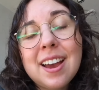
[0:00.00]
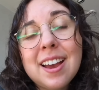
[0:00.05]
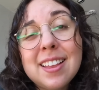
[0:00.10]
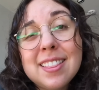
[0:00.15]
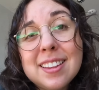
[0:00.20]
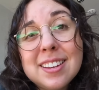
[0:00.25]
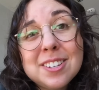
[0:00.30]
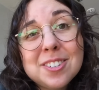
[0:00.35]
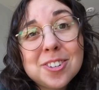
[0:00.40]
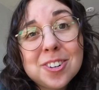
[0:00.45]

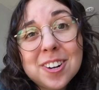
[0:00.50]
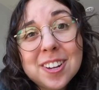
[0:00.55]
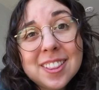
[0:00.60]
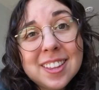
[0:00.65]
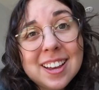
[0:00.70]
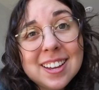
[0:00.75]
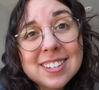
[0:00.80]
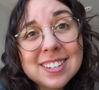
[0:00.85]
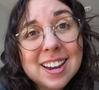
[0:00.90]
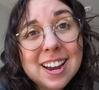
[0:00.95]
And then during
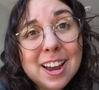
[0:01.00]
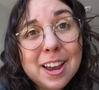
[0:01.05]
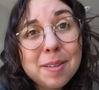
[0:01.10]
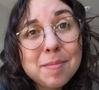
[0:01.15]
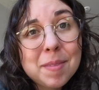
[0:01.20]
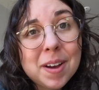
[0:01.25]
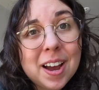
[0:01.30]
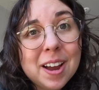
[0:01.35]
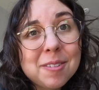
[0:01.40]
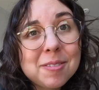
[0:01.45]
that
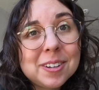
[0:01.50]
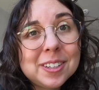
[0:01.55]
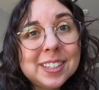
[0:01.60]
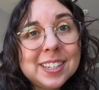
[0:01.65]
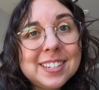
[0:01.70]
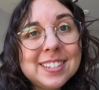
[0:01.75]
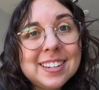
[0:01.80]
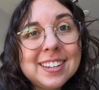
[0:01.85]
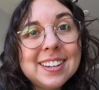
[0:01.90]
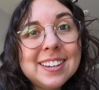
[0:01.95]
time, I
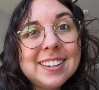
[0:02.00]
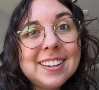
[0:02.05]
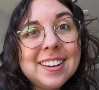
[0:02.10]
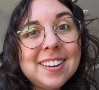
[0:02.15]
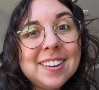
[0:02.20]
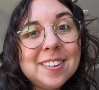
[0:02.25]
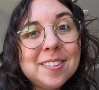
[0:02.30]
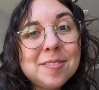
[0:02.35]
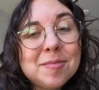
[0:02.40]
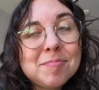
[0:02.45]
really
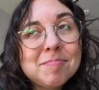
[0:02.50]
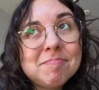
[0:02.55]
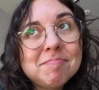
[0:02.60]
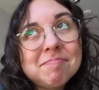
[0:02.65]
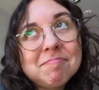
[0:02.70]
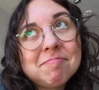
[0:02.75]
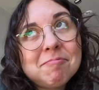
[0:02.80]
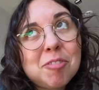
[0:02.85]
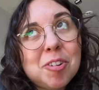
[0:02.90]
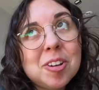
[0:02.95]
did
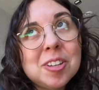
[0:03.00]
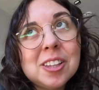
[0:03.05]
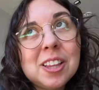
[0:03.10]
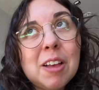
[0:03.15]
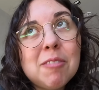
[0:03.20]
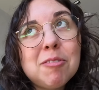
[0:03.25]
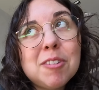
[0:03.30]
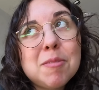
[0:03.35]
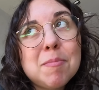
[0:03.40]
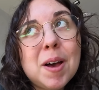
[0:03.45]
fall in
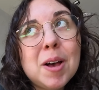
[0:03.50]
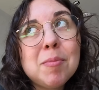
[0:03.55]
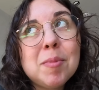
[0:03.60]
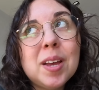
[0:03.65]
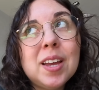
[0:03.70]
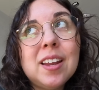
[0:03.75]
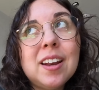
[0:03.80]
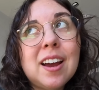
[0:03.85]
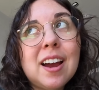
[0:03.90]
love with Melbourne.